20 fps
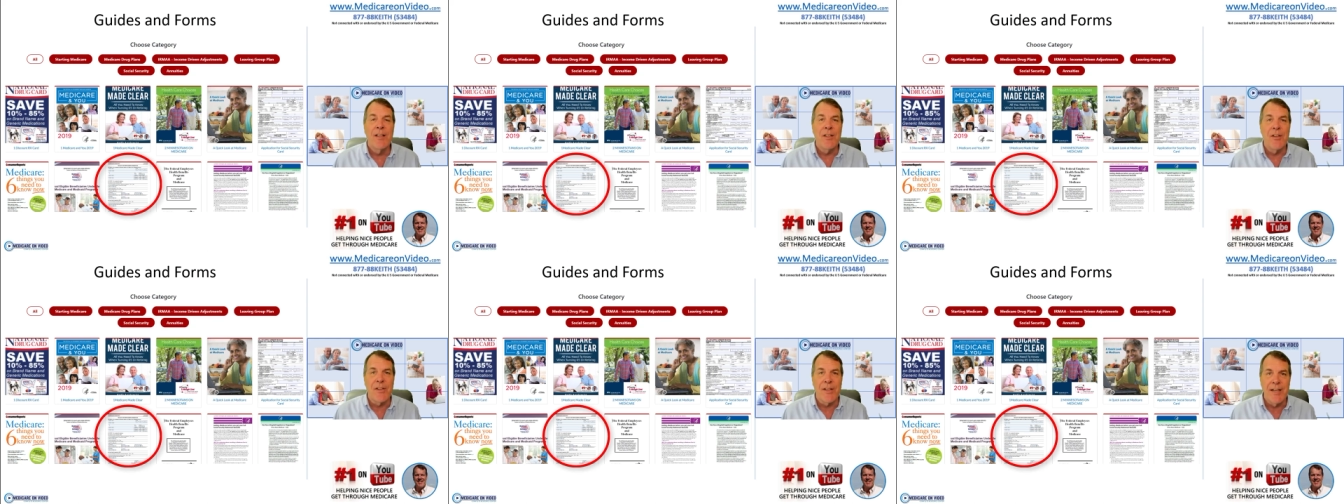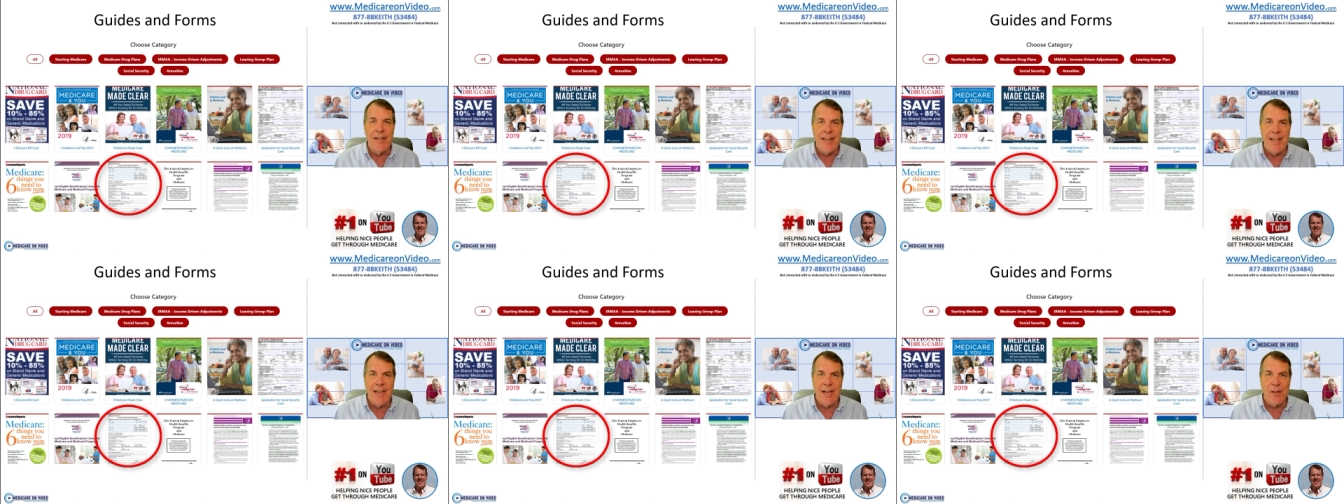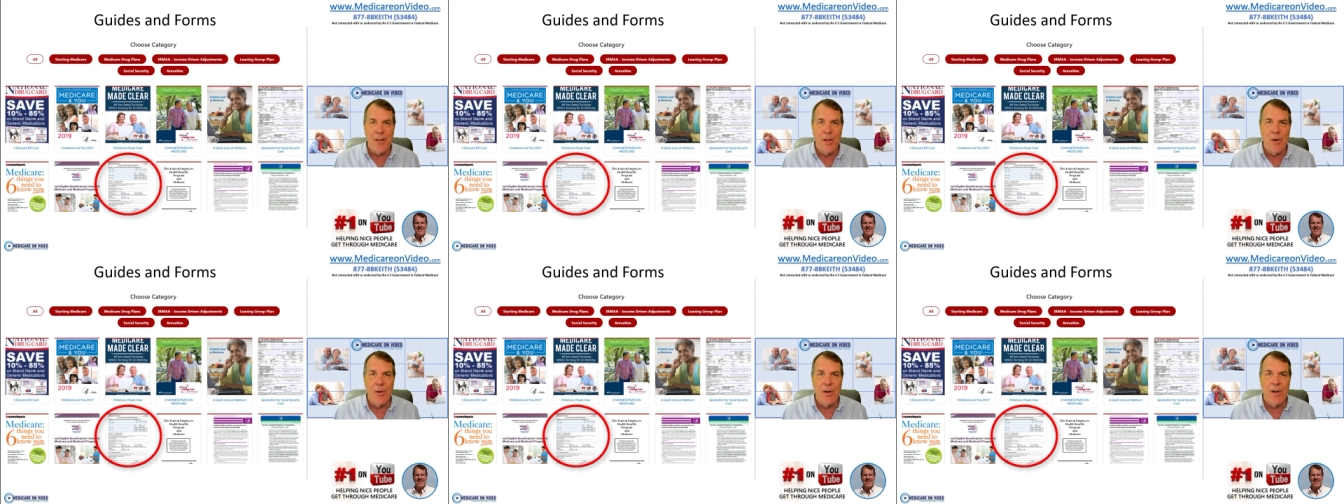You can
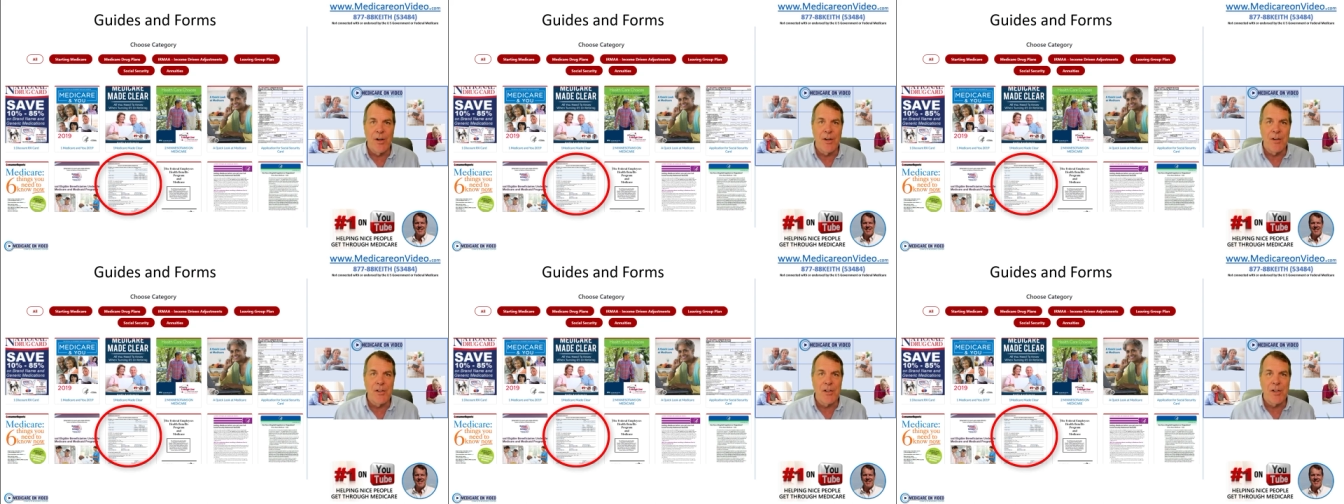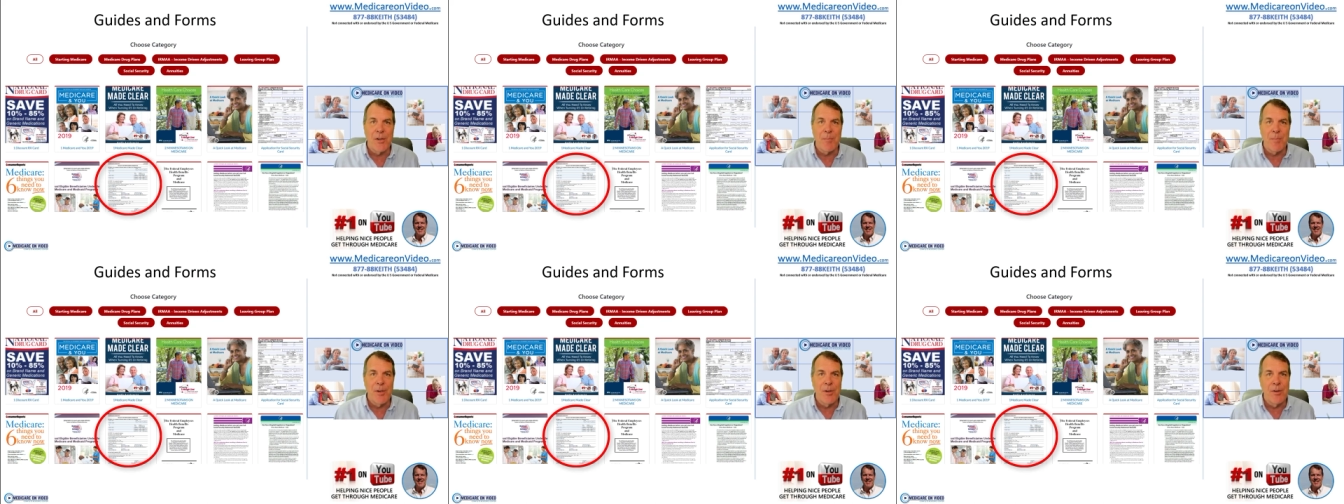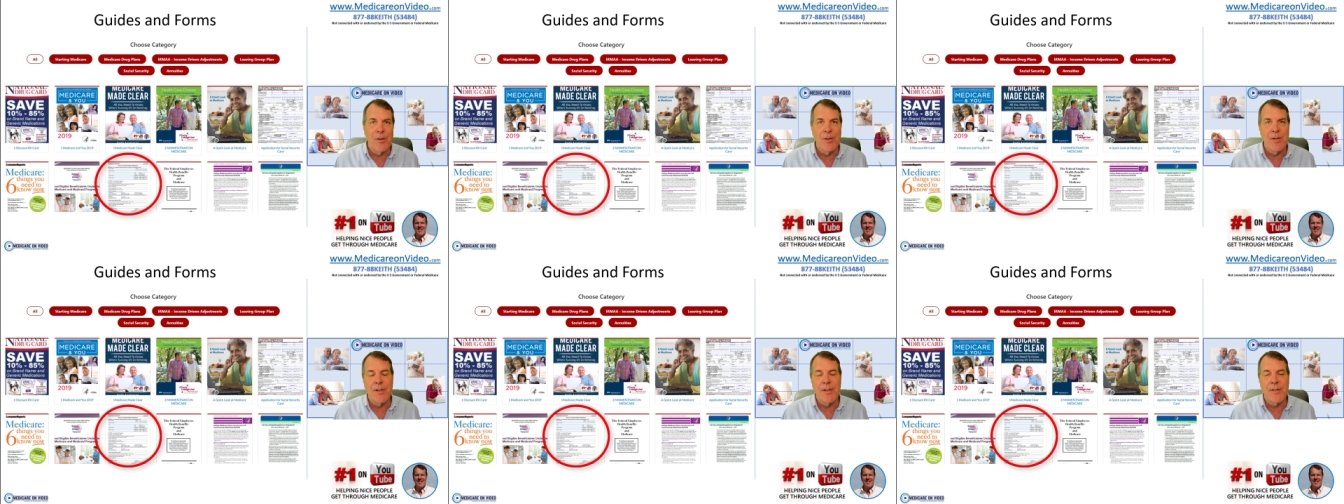download it on your
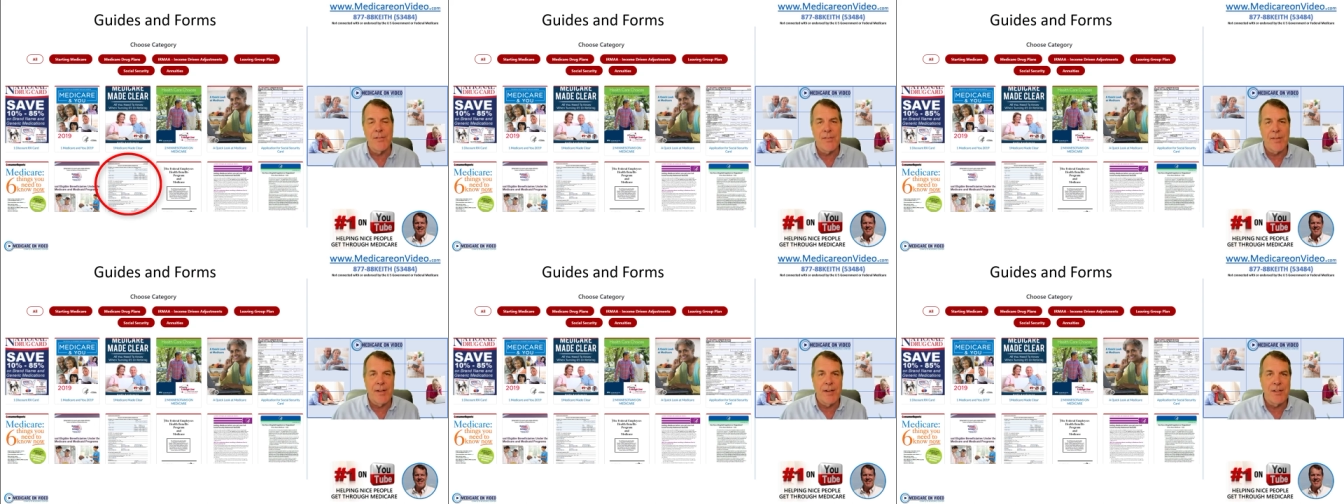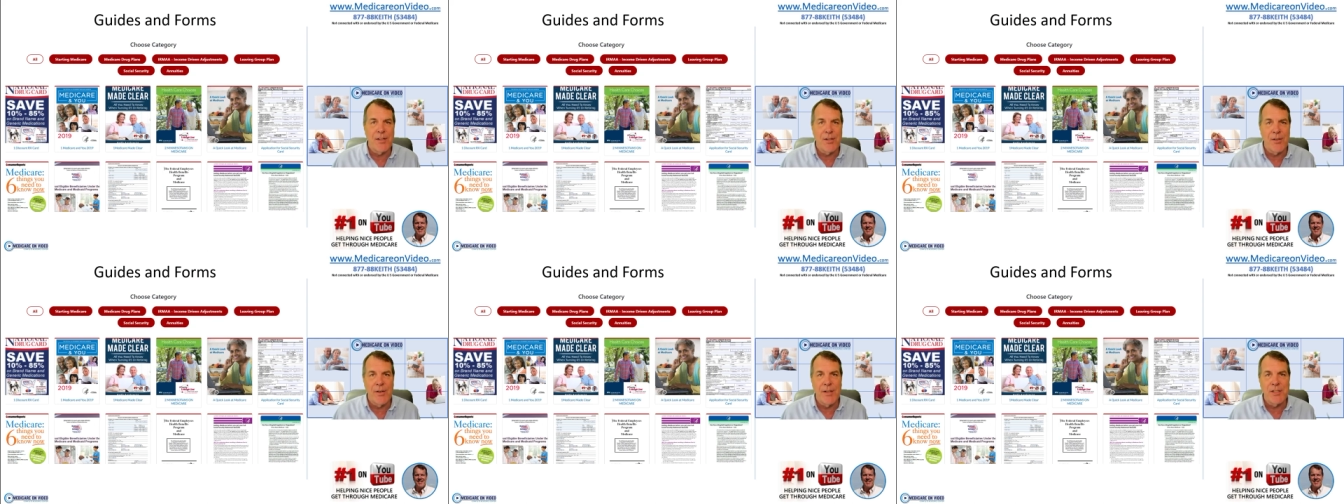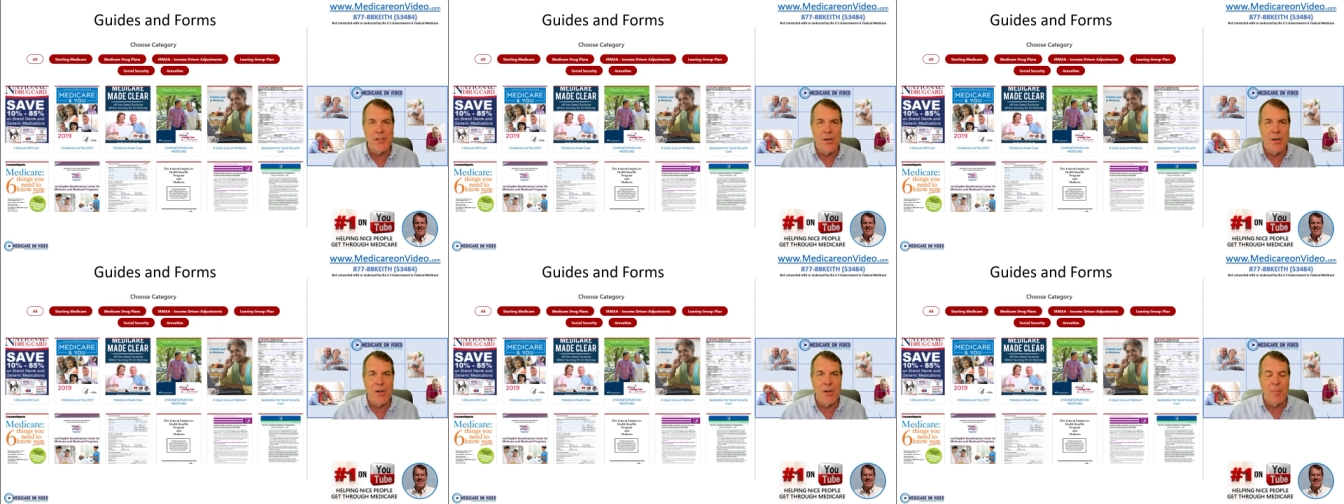computer. You can send it to your
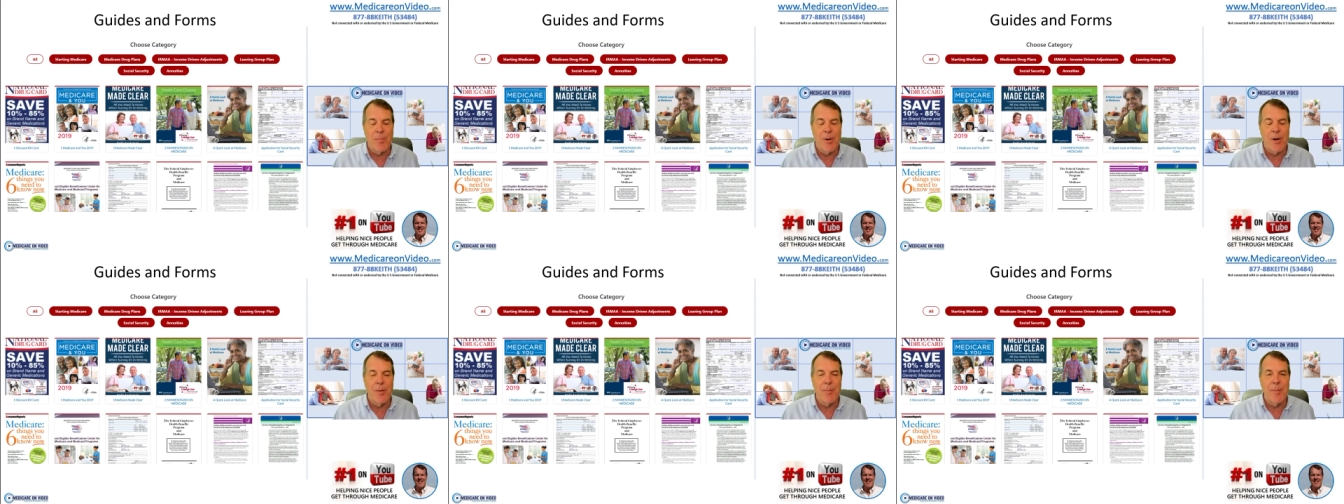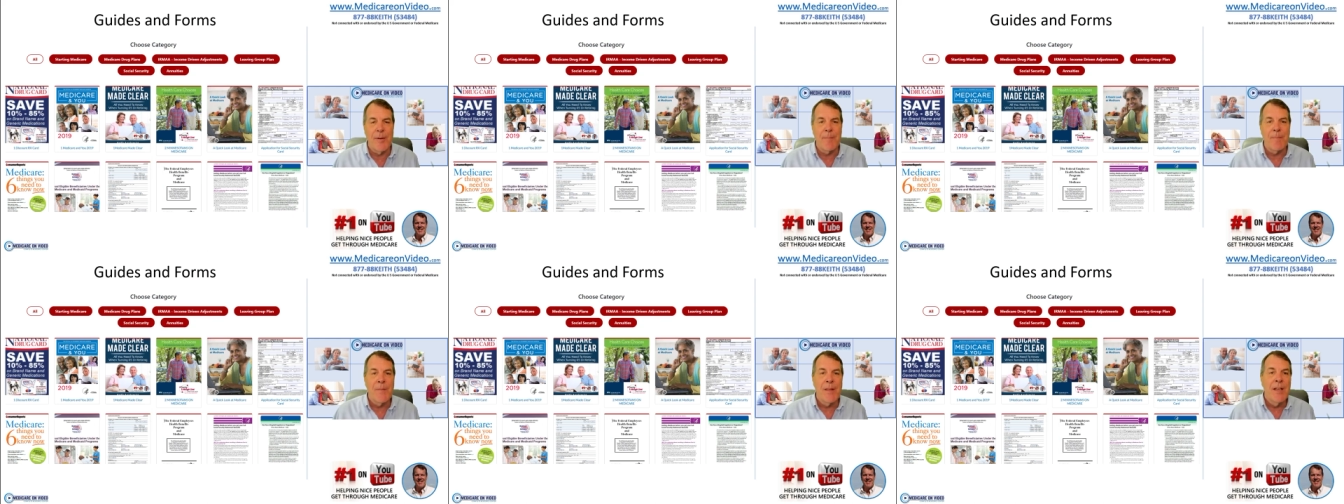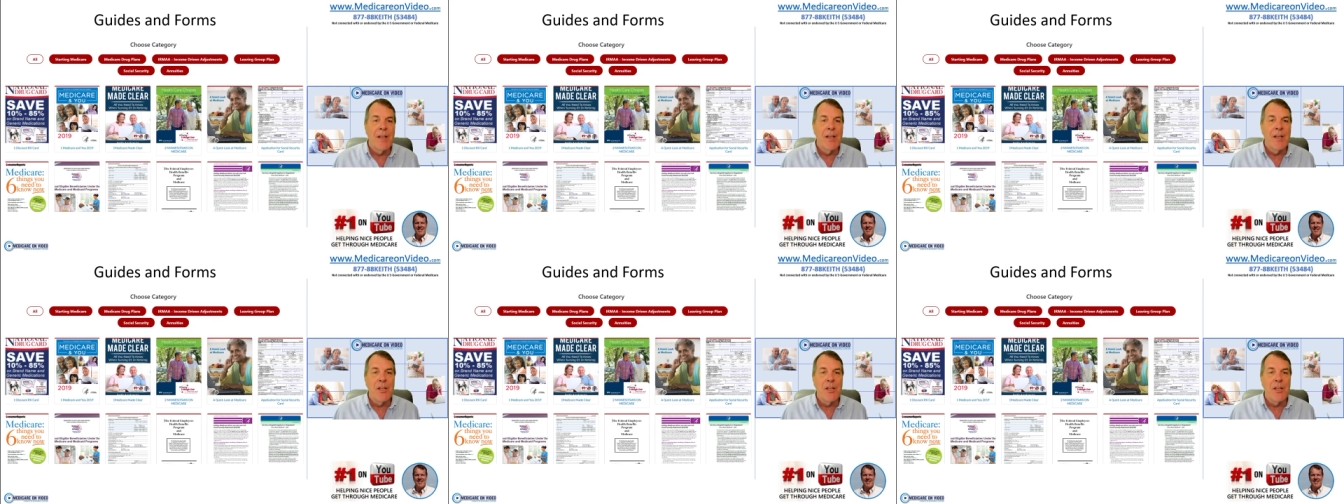HR department.